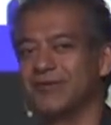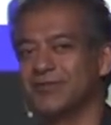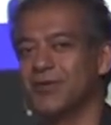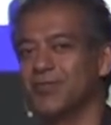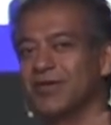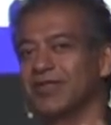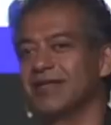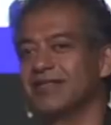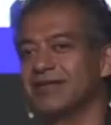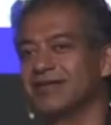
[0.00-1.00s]
I was hoping
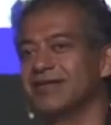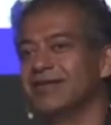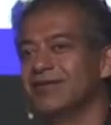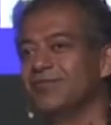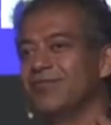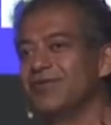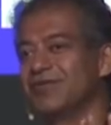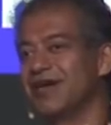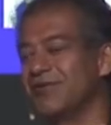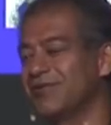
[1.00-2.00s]
that the
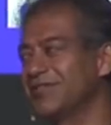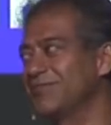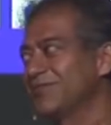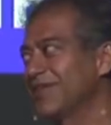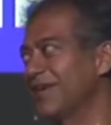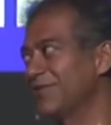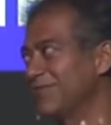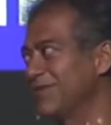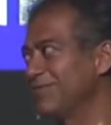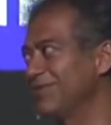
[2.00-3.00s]
most outraged, most angry
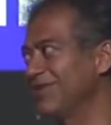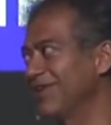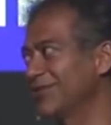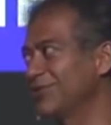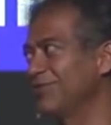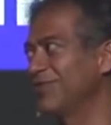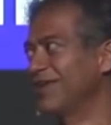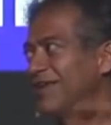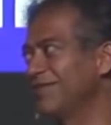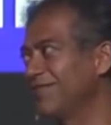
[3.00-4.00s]
people are actually
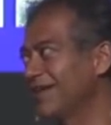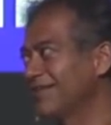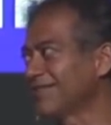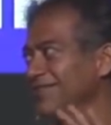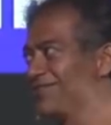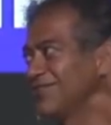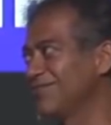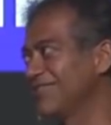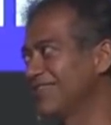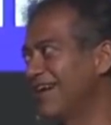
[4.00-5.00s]
very ineffective, and they're just
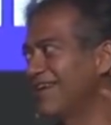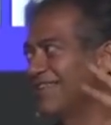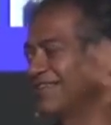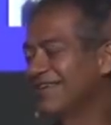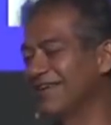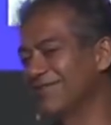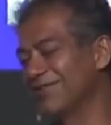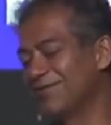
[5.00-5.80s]
misguided, and they're kind of on the